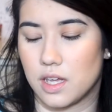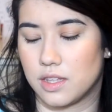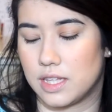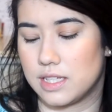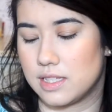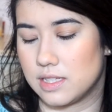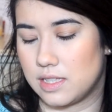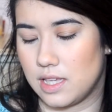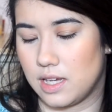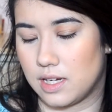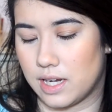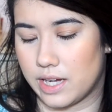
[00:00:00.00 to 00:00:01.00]
This is
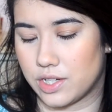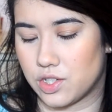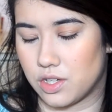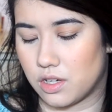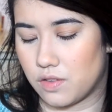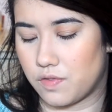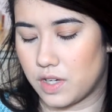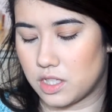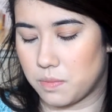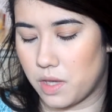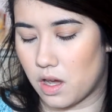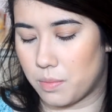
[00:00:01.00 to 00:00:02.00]
the collection Fix
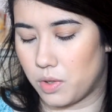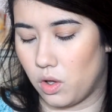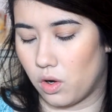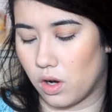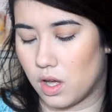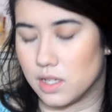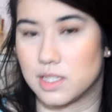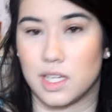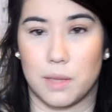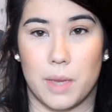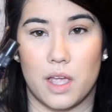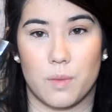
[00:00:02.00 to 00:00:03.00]
Me Up Long Lasting
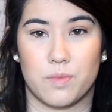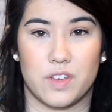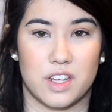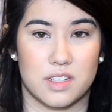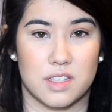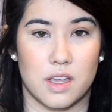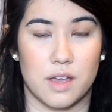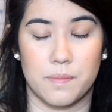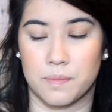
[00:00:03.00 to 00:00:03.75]
Makeup Fixer.